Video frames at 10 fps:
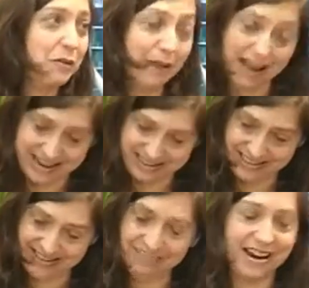Right,
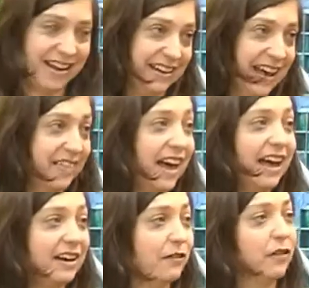Right. And
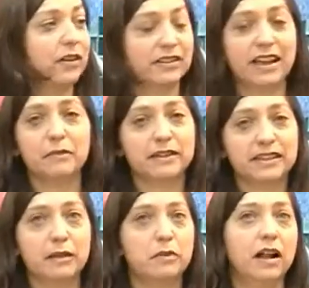then, of course, then we
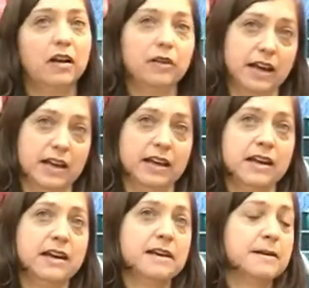said, well, okay,
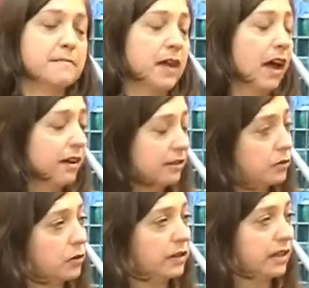high
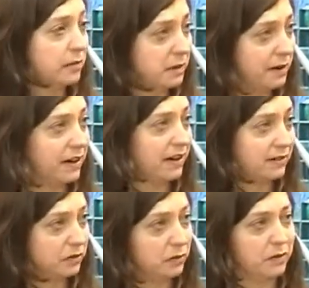school, tell me about high
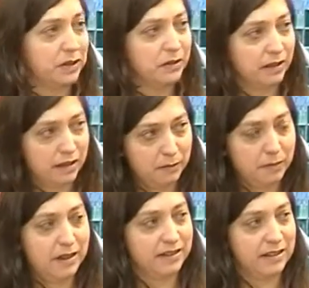school. What do you think
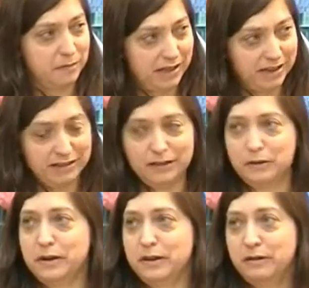by the time they get to
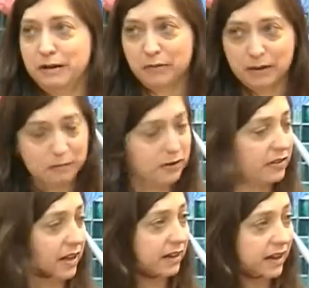12th grade, what
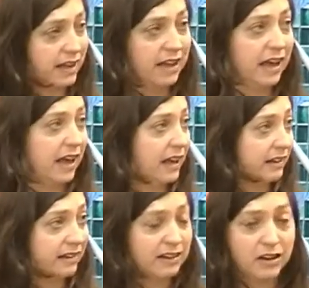percent?
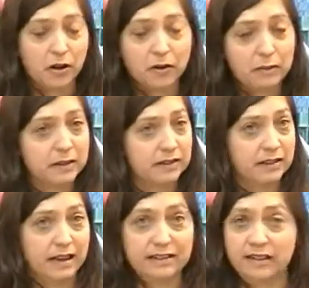And, you know, it was
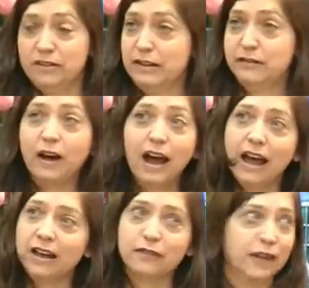like
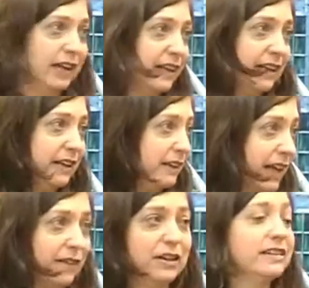75, 80.
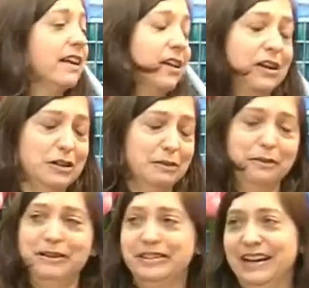They even said
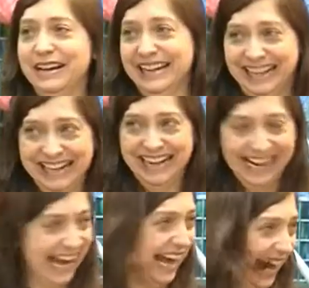
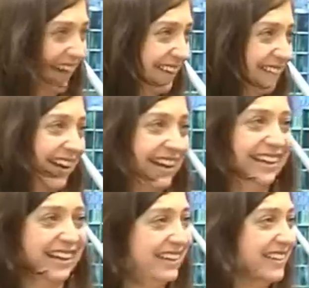100%. One of
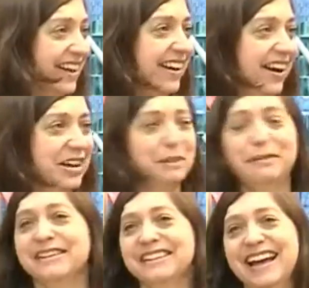the kids They're
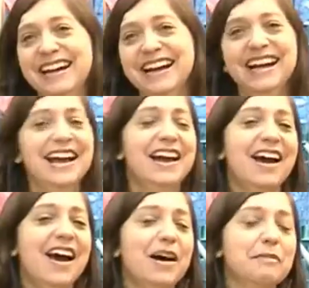said so
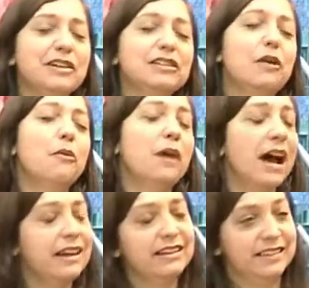100%. um, so
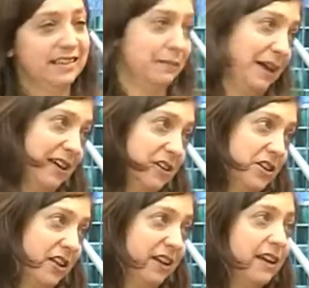why does this matter,
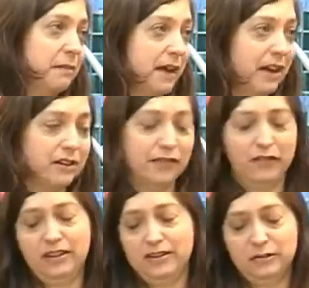Shelley? It yeah. matters
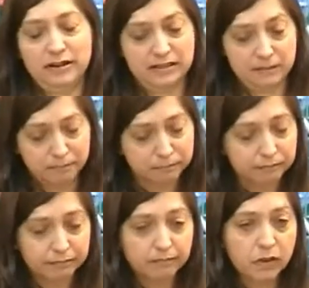for this reason.
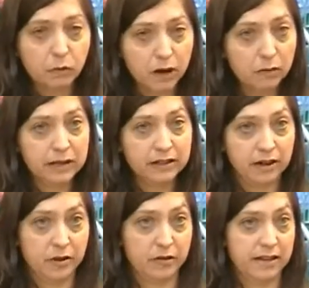What we
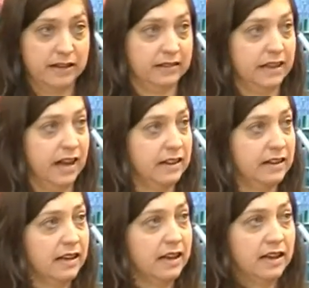know is that
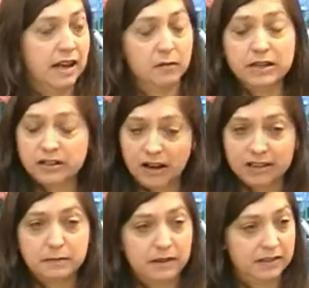and we
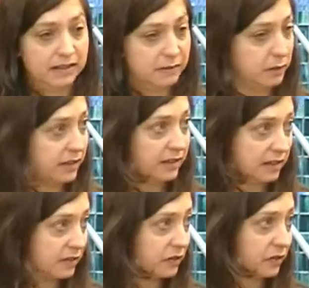talked about this with the
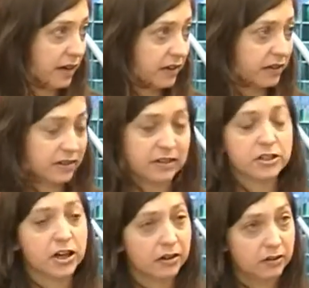sixth graders in
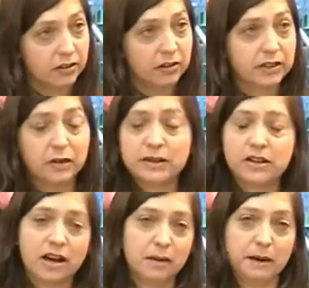general. You know, we
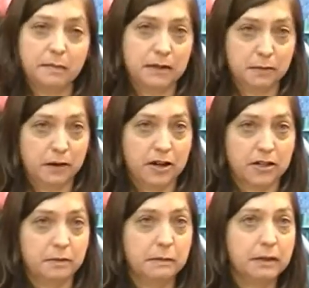talk about peer
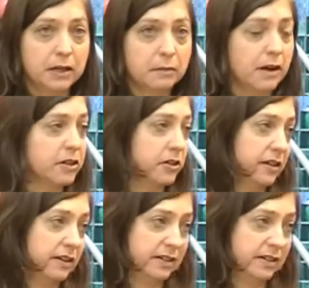pressure, but peer pressure is